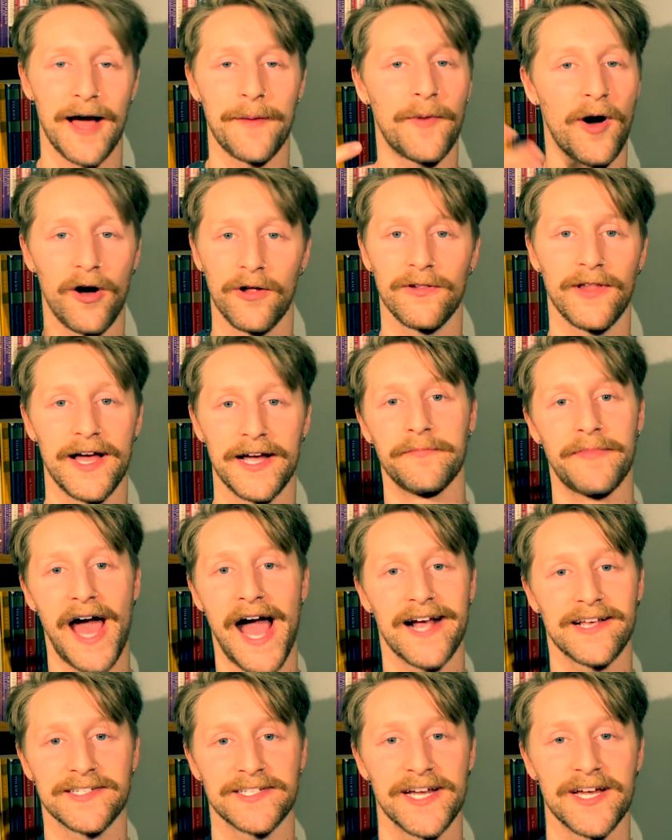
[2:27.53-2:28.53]
I'm all like
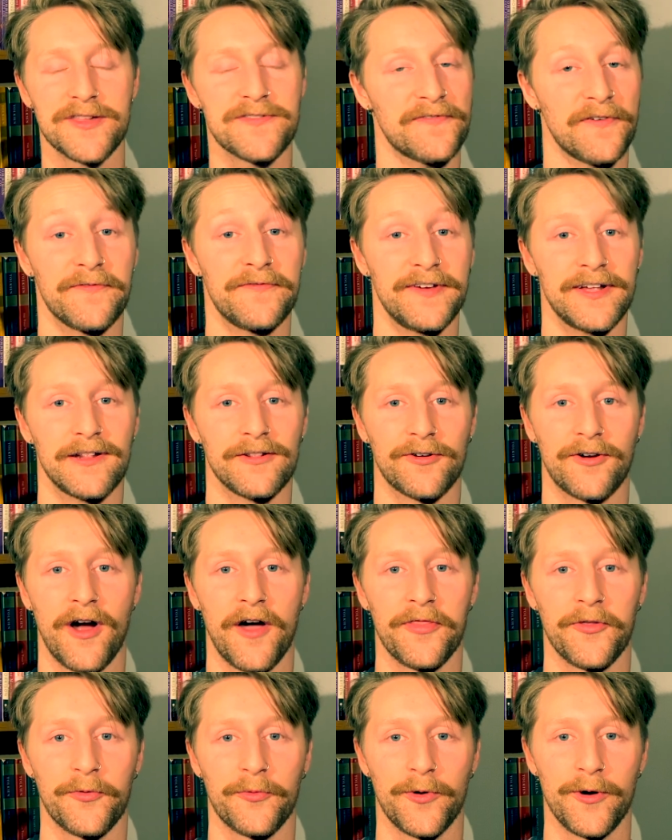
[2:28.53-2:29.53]
backstage for Fiddler
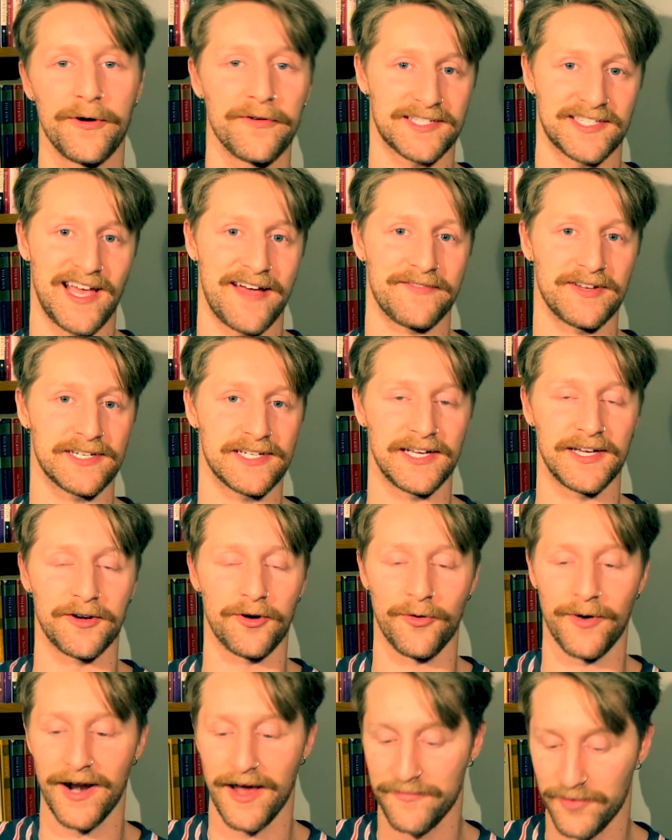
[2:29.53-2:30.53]
on the Roof, 17
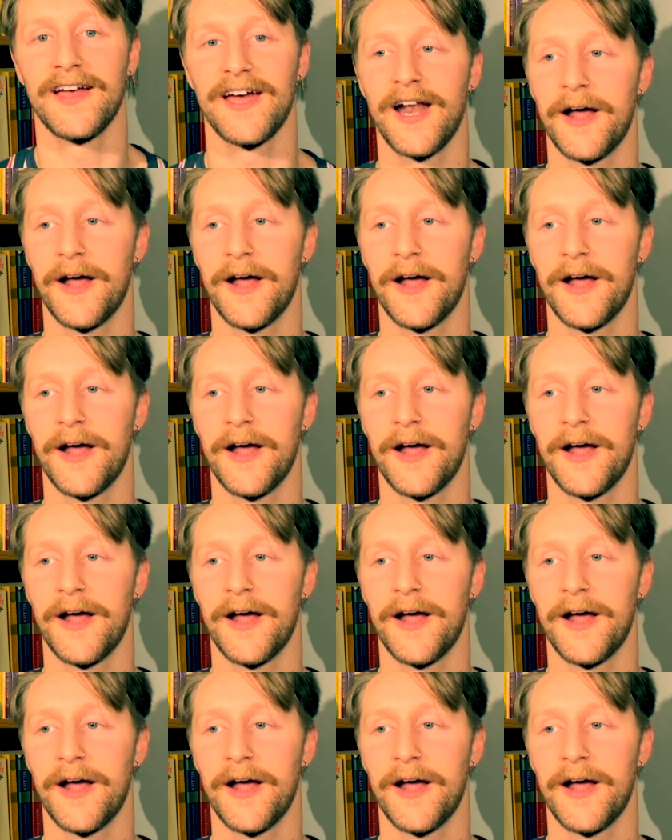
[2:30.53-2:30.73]
or whatever.